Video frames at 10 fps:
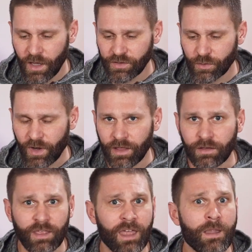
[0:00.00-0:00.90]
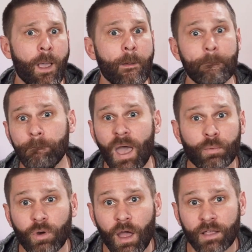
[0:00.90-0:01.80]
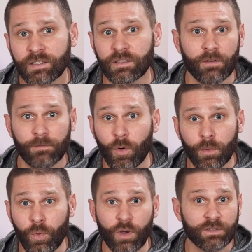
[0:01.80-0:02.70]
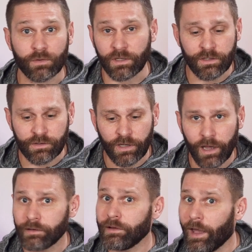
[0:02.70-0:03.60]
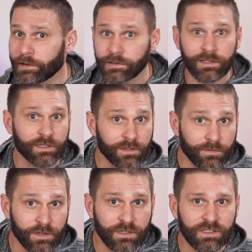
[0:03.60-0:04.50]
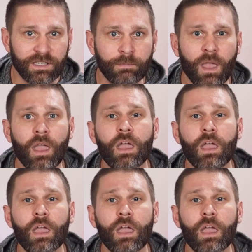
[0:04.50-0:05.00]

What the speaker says: So rather than memorizing the 4 points for each channel, excess and deficiency,